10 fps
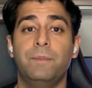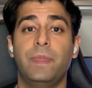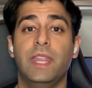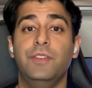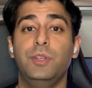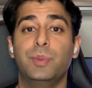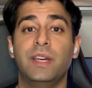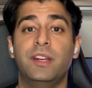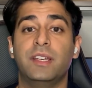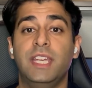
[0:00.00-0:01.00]
If you plan
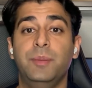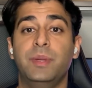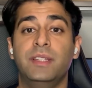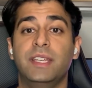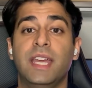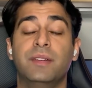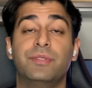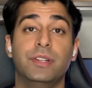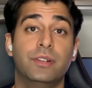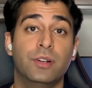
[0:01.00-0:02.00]
on keeping the game for
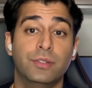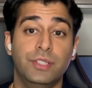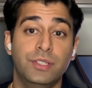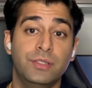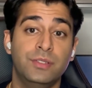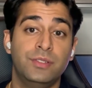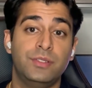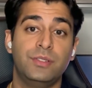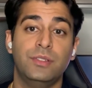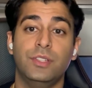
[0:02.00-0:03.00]
your own
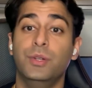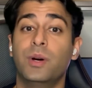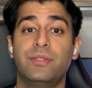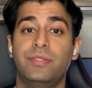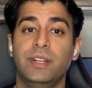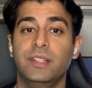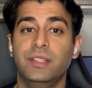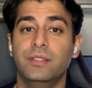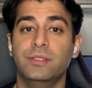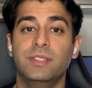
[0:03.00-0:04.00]
use, you are free to
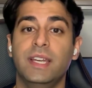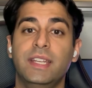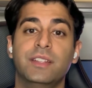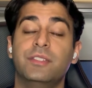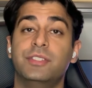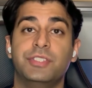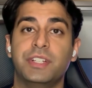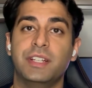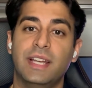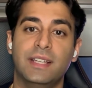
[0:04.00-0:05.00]
use any other
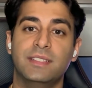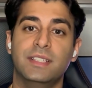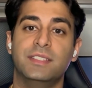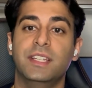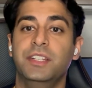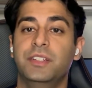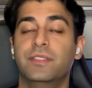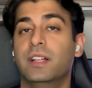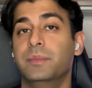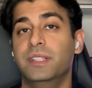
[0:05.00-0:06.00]
restricted assets in your
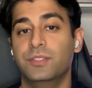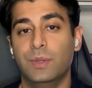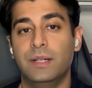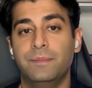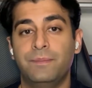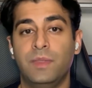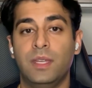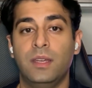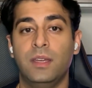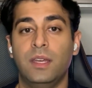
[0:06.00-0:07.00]
development as well.
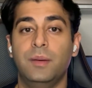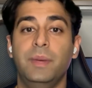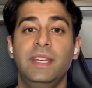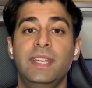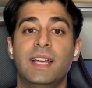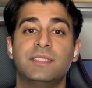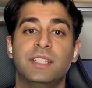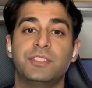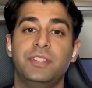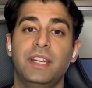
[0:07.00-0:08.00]
Many assets
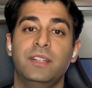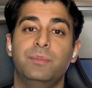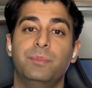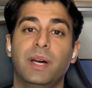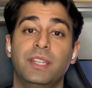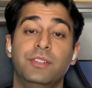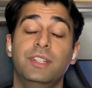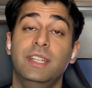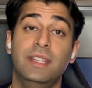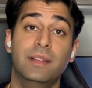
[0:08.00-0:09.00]
created by
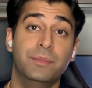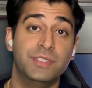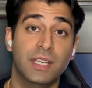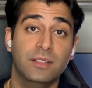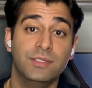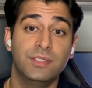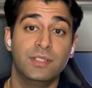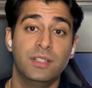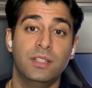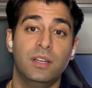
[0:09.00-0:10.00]
Unity themselves
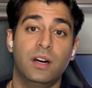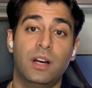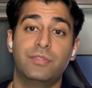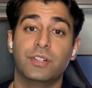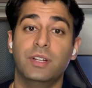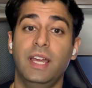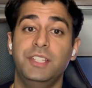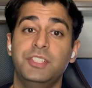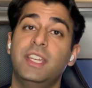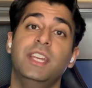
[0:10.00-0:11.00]
are for
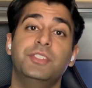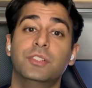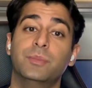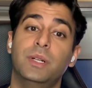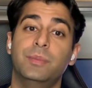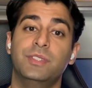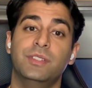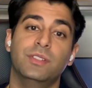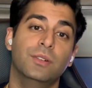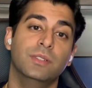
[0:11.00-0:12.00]
educational purposes
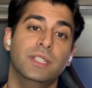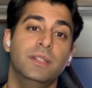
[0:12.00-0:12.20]
only.